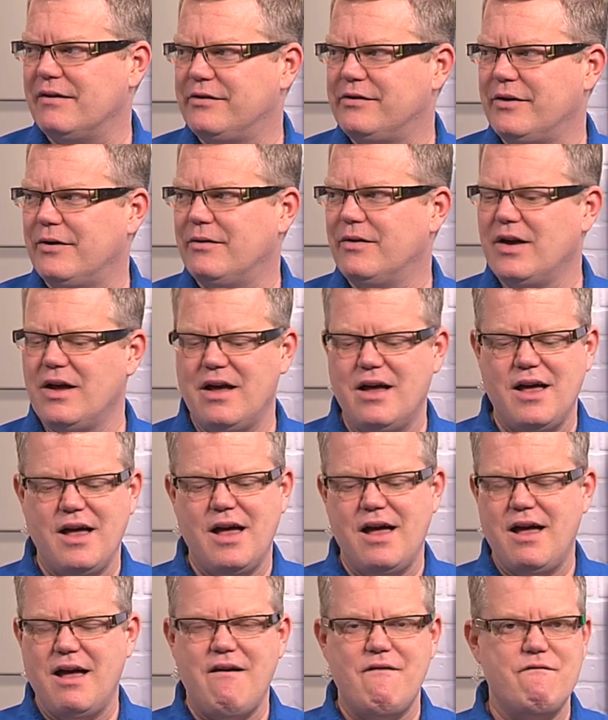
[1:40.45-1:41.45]
So
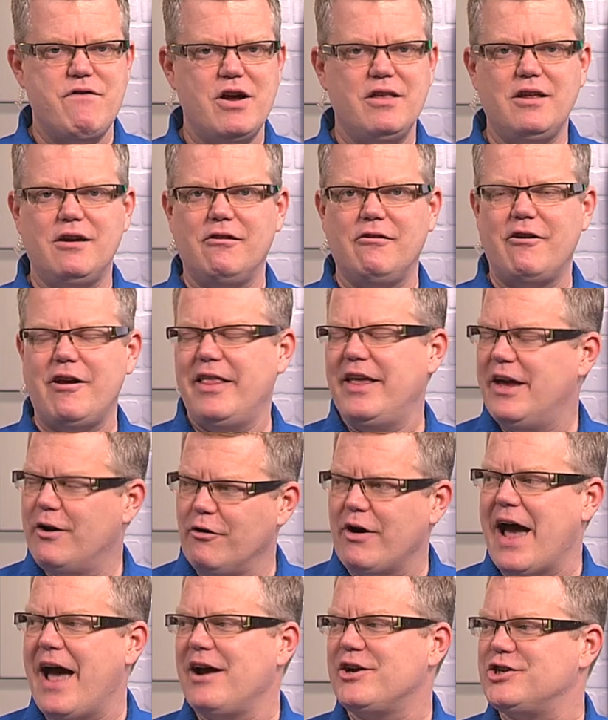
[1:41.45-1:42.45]
very little
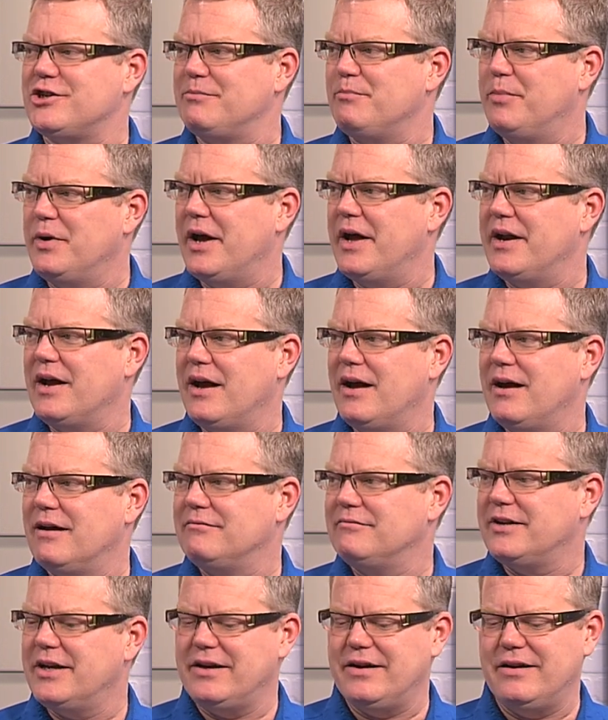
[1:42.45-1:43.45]
interaction, but uh,
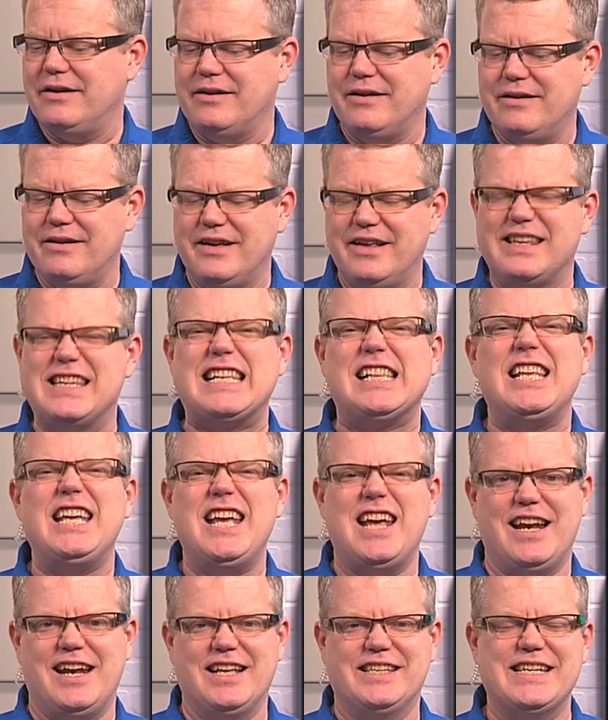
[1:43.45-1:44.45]
it's
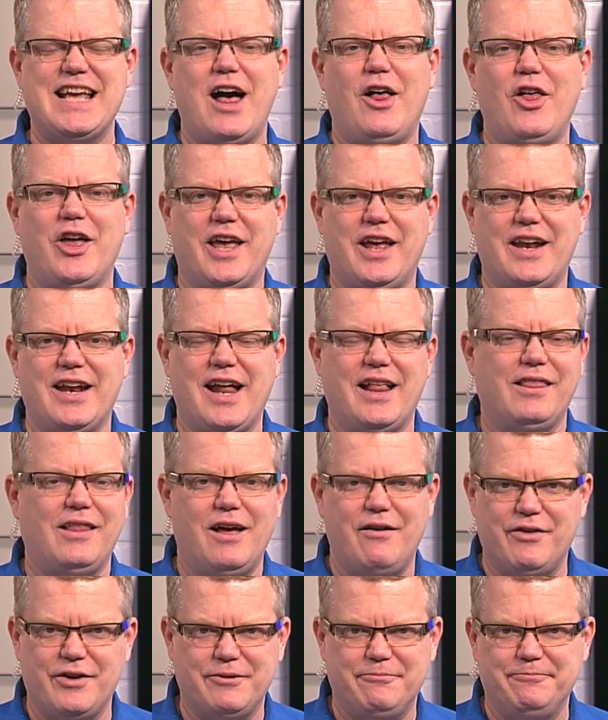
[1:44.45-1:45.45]
clean, it's elegant, and I
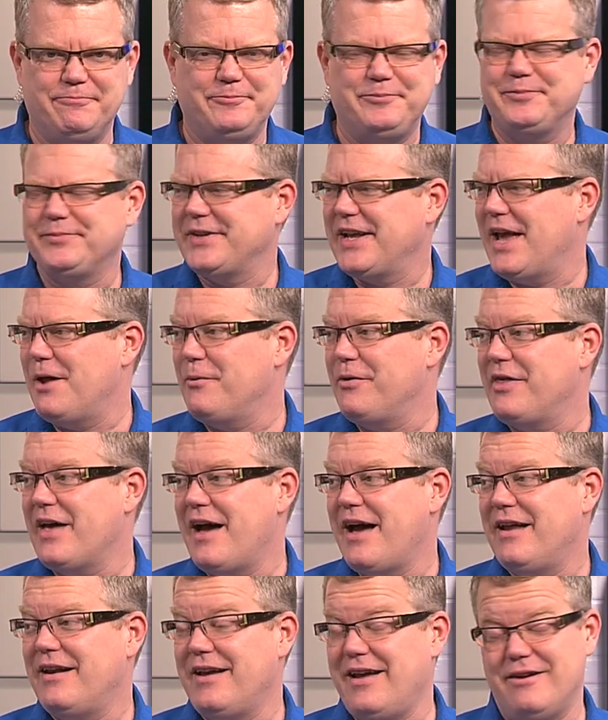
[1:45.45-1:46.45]
love it. And with
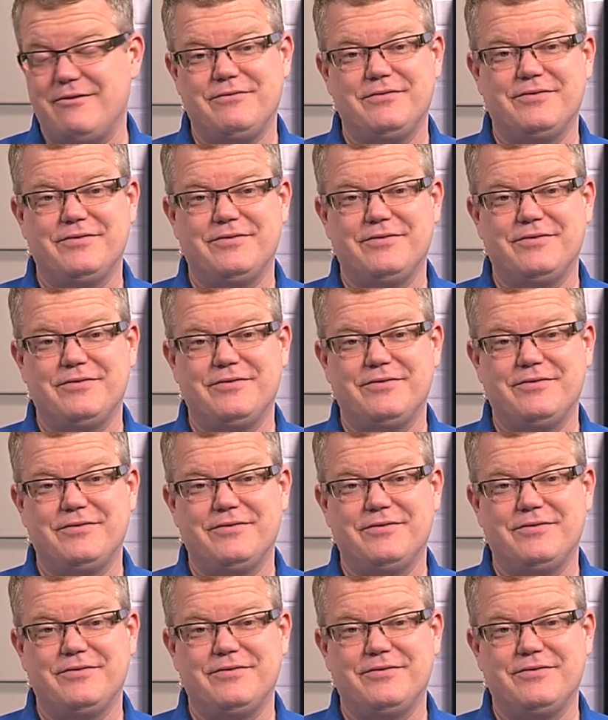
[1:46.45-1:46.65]
that, hey. You're an